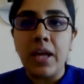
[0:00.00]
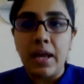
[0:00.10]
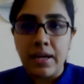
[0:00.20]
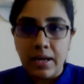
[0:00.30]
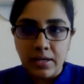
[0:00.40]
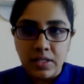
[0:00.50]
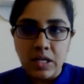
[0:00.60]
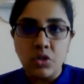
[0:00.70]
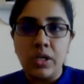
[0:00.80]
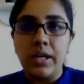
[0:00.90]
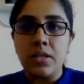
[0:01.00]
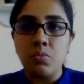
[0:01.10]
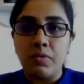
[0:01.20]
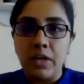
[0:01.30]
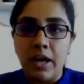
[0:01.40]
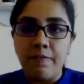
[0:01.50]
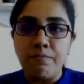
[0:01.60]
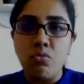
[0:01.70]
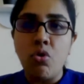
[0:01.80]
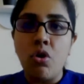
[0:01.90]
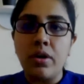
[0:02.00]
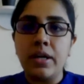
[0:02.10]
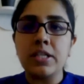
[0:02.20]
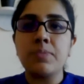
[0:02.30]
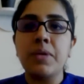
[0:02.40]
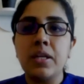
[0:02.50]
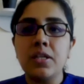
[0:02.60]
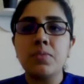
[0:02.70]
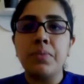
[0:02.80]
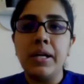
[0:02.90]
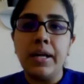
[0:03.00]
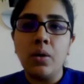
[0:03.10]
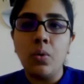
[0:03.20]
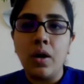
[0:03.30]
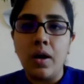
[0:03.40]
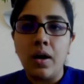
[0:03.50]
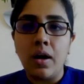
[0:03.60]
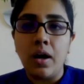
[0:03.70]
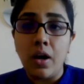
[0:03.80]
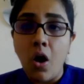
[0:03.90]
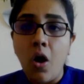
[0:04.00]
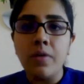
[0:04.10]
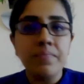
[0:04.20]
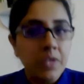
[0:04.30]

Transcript: and and essentially as we will have more experience building uh, along